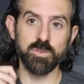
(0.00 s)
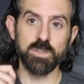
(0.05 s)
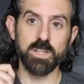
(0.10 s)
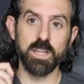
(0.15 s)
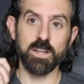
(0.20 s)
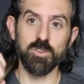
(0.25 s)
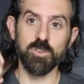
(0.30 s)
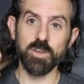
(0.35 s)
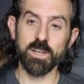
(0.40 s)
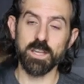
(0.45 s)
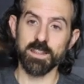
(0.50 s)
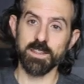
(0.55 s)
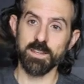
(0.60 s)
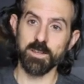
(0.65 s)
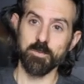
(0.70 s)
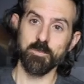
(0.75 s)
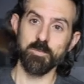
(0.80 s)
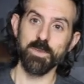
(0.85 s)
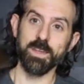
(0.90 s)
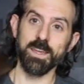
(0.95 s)
take a look at
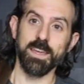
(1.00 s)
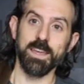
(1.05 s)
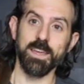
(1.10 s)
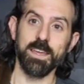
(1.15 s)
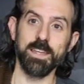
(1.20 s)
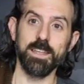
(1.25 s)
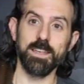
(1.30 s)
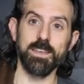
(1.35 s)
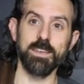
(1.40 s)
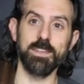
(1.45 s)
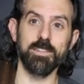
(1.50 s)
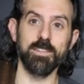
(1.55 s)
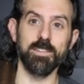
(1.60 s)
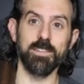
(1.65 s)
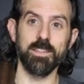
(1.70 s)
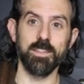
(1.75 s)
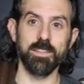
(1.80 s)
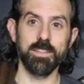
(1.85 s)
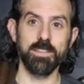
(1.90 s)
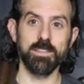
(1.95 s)
them, and
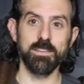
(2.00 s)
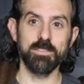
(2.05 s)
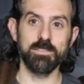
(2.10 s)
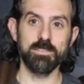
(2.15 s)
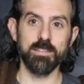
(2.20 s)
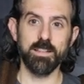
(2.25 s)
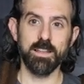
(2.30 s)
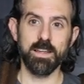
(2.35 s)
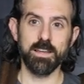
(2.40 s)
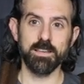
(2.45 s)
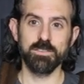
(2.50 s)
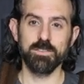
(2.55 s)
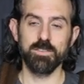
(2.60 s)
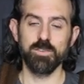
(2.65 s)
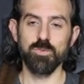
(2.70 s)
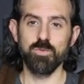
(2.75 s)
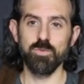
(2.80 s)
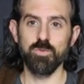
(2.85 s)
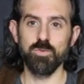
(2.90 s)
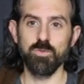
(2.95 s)
I think these are the last
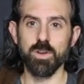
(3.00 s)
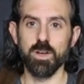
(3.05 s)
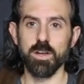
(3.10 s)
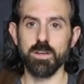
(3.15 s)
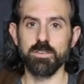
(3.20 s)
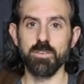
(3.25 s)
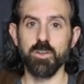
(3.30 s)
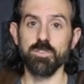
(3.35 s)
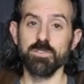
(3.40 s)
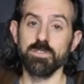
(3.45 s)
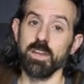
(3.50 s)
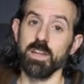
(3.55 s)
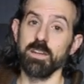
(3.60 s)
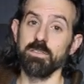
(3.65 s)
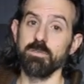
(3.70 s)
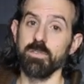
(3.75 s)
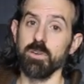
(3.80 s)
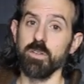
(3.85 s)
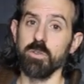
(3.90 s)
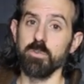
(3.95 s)
2 adults that I
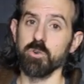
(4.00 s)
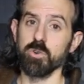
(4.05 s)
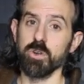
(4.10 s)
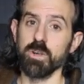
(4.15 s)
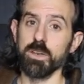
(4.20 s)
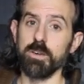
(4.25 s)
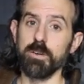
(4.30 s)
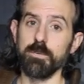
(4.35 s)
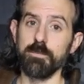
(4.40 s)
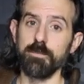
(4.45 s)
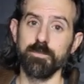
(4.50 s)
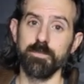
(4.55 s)
have available right now.